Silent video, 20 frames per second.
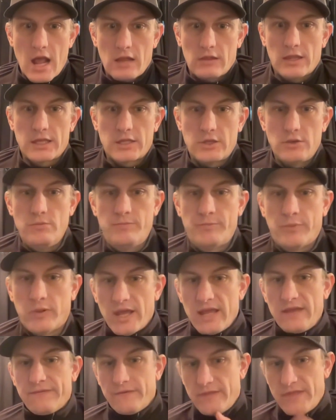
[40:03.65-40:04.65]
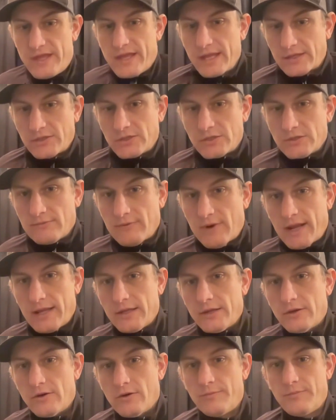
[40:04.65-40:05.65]
like you play for this, right?
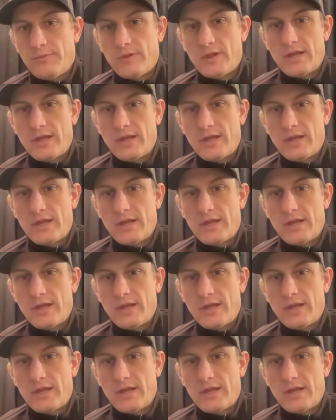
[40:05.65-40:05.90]
You don't play